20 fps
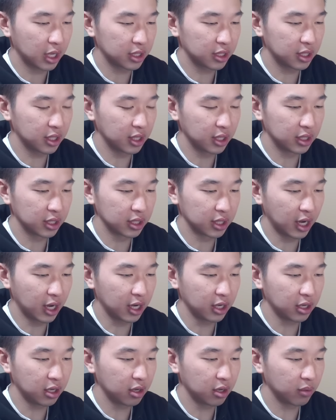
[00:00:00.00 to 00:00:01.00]
that's the
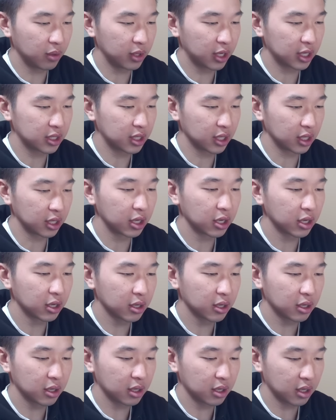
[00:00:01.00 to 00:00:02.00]
design. What do you guys think?
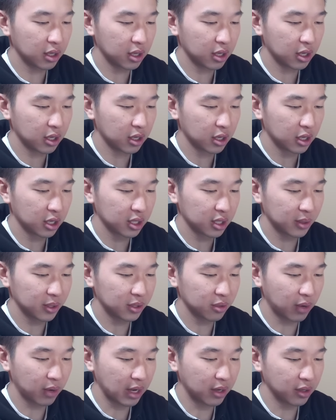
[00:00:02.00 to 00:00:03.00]

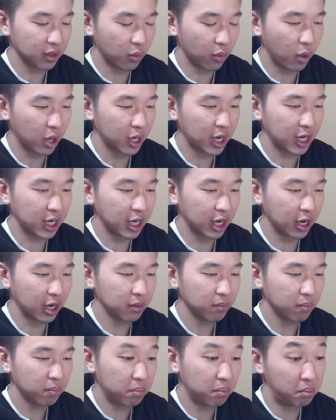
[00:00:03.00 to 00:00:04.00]
Spencer Ratwood to
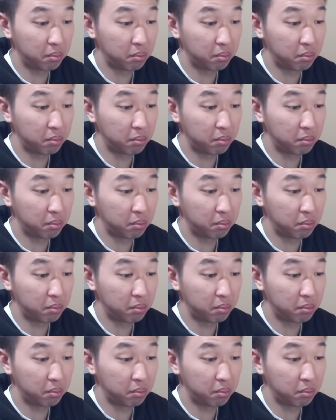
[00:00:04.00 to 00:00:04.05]
199.